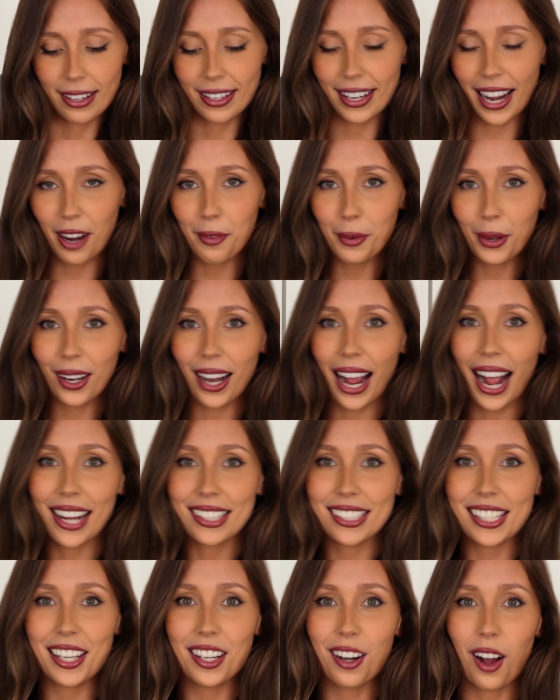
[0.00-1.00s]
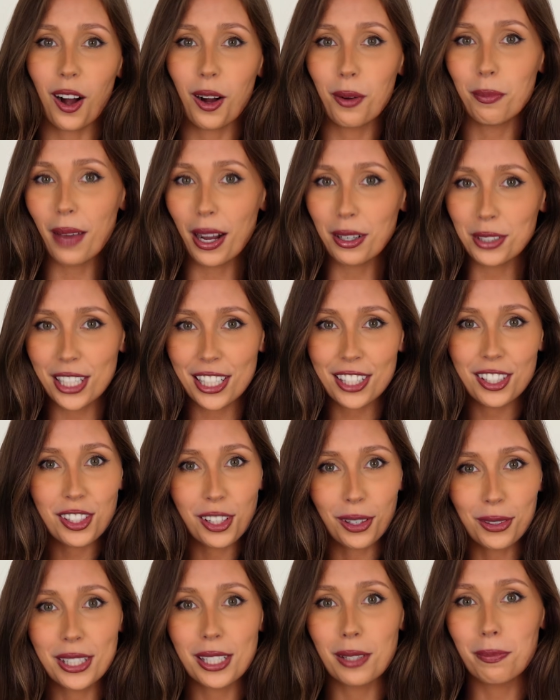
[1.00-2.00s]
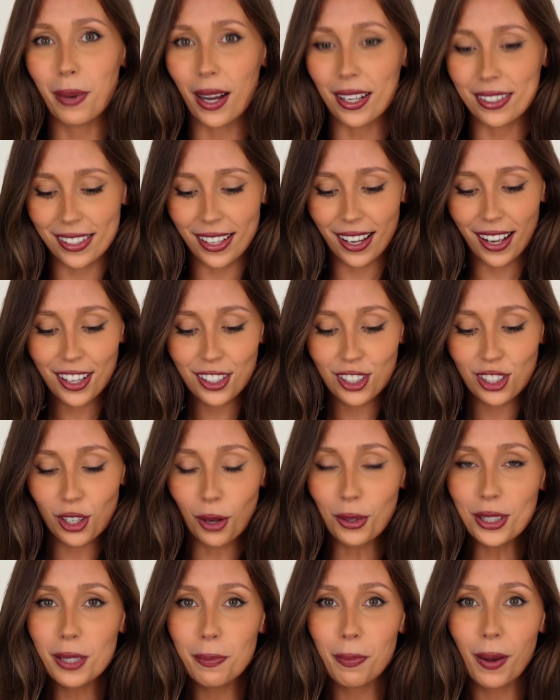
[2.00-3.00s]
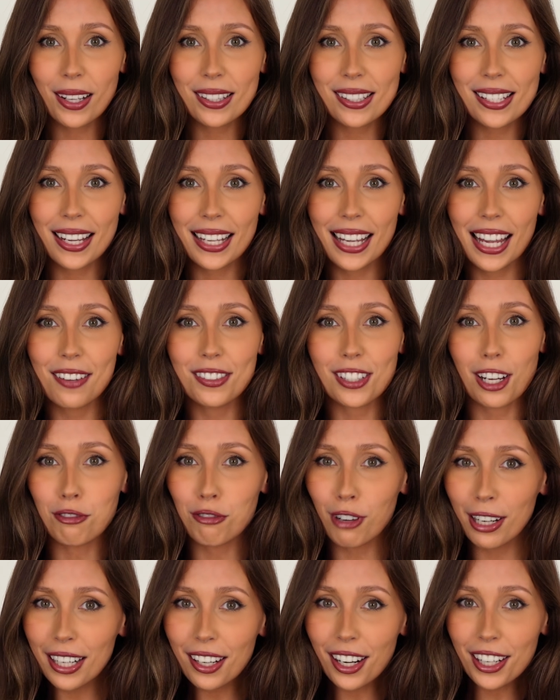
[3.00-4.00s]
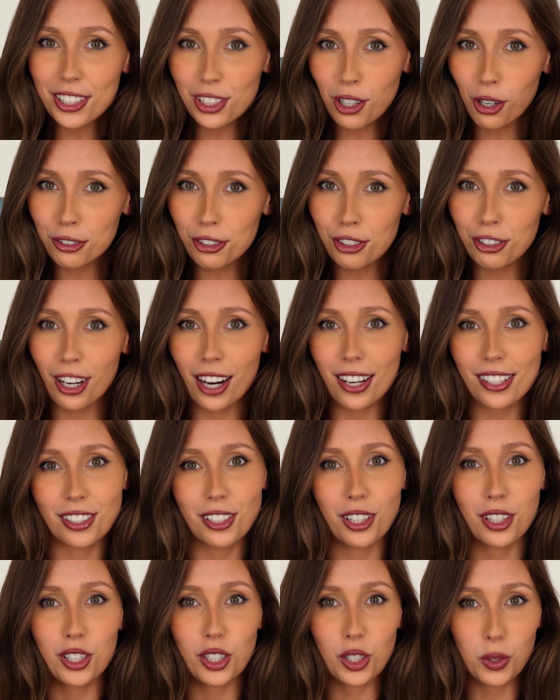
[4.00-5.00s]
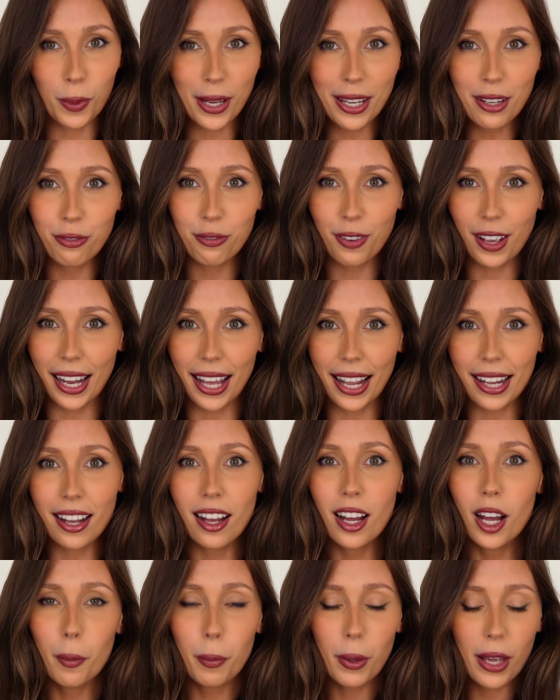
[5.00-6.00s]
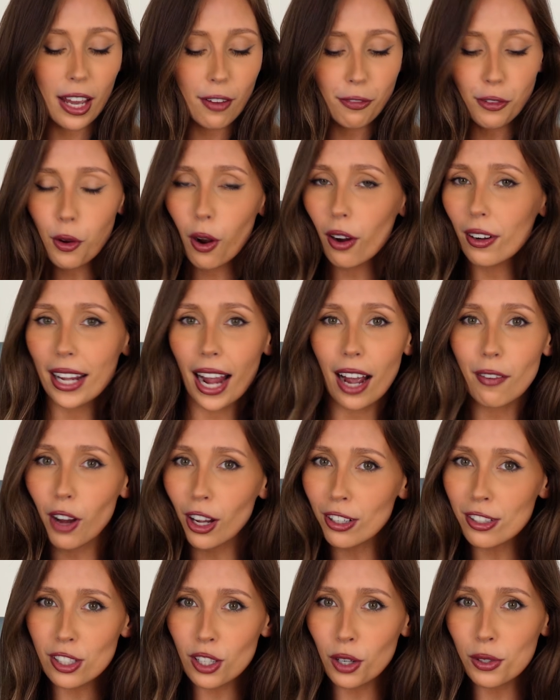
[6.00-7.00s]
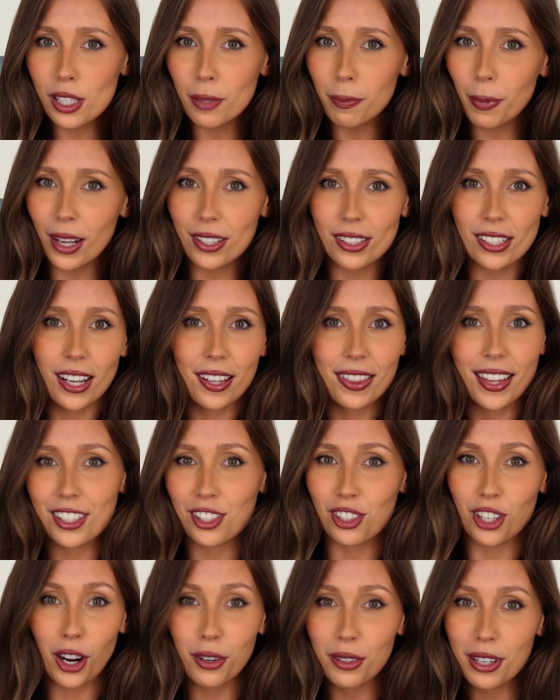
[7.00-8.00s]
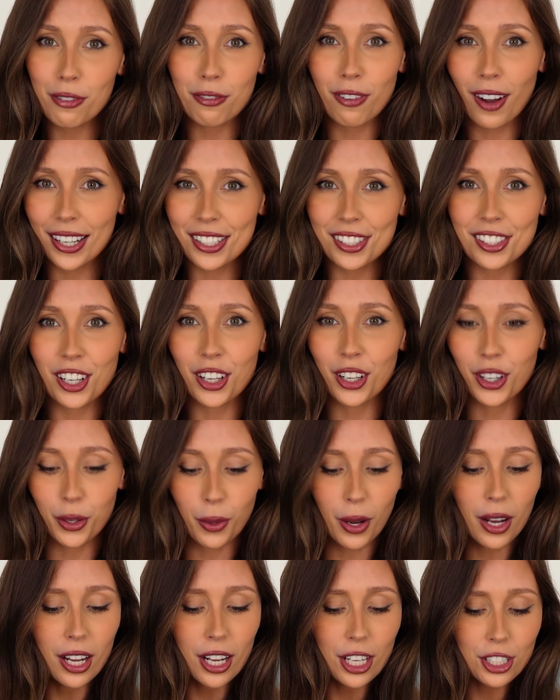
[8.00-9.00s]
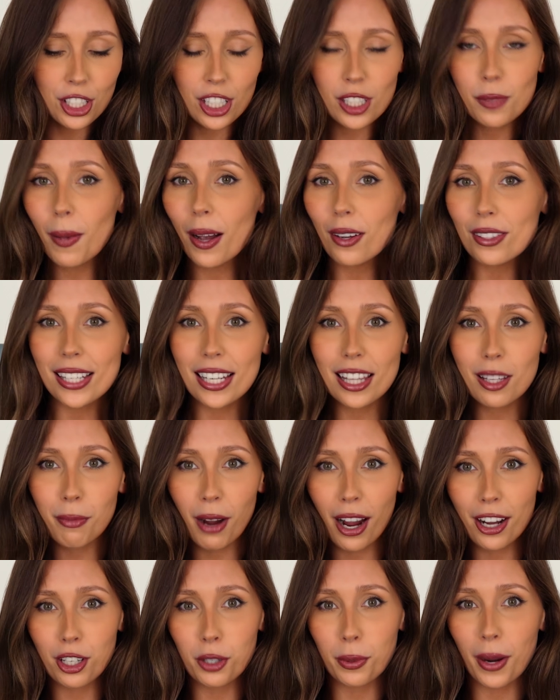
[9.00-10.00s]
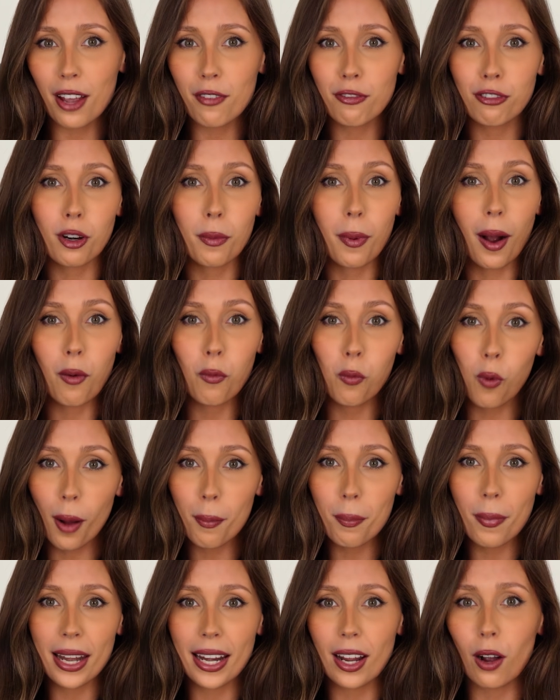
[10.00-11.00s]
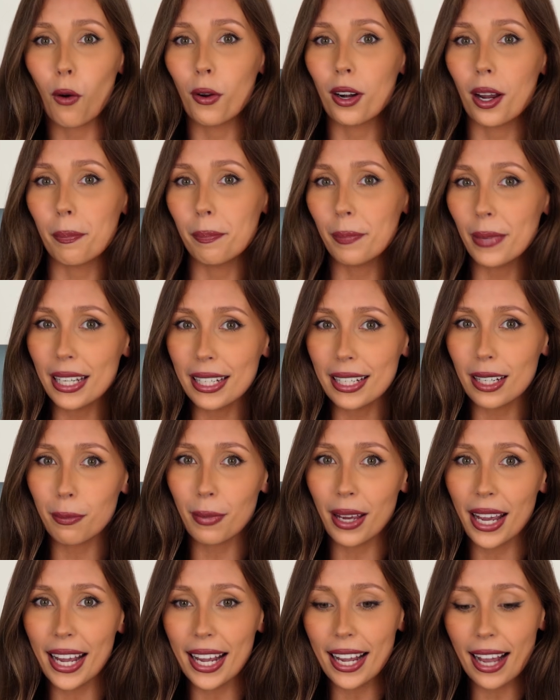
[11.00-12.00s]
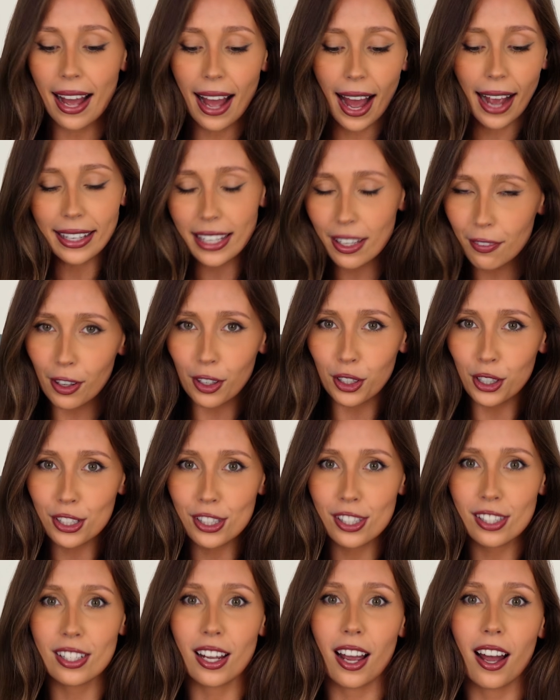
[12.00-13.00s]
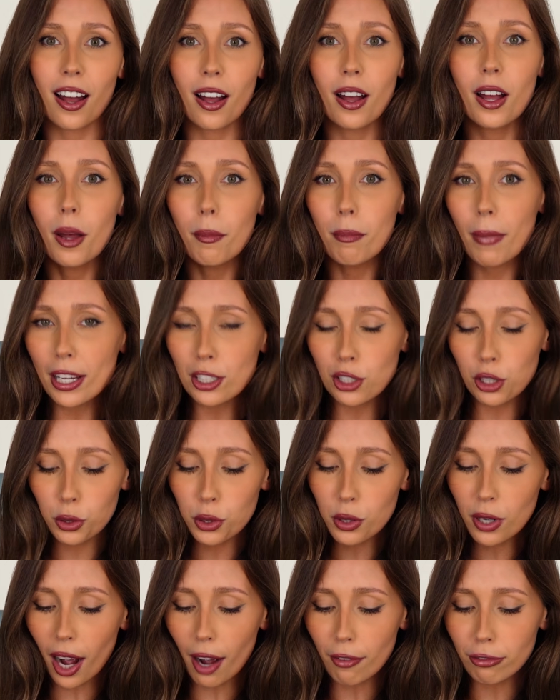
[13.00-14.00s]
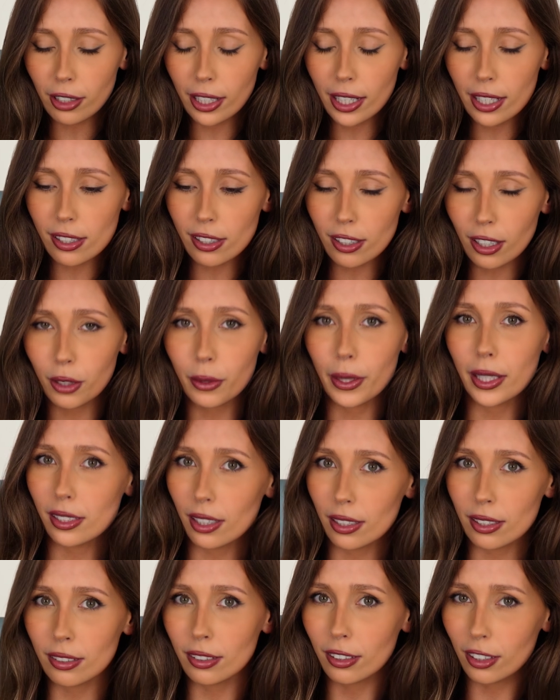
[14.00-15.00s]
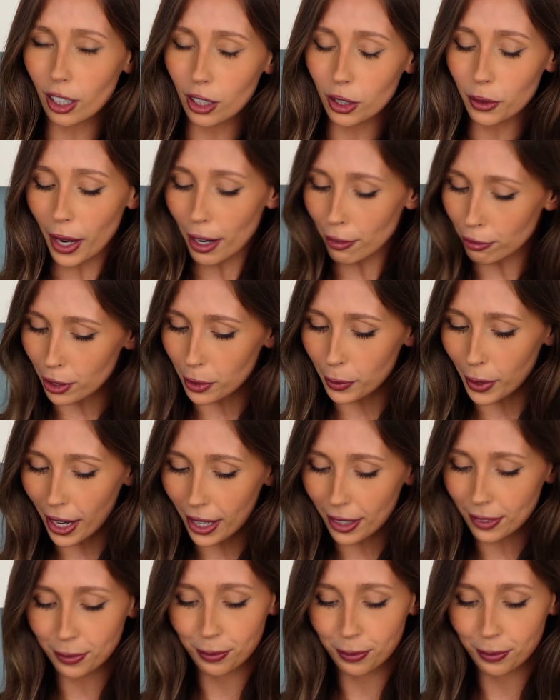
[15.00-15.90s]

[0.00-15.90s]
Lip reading: Now we're gonna add in our melted salted butter. Salted butter gives a really nice contrast to the sweet filling, but if you only have unsalted butter, that's totally fine too. Just melt it in the microwave for about 1 minute on a medium heat and give it a good stir. Make sure you cover it so it doesn't go everywhere.